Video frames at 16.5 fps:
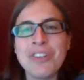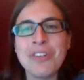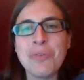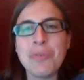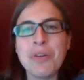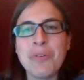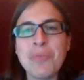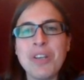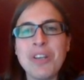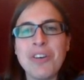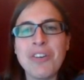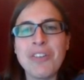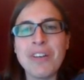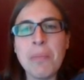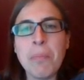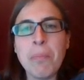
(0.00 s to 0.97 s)
where we
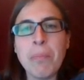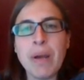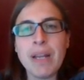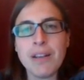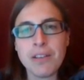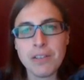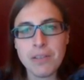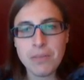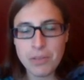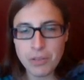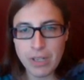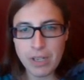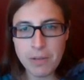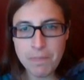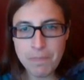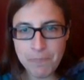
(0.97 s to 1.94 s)
are in Bangor,
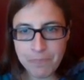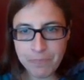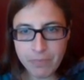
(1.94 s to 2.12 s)
okay?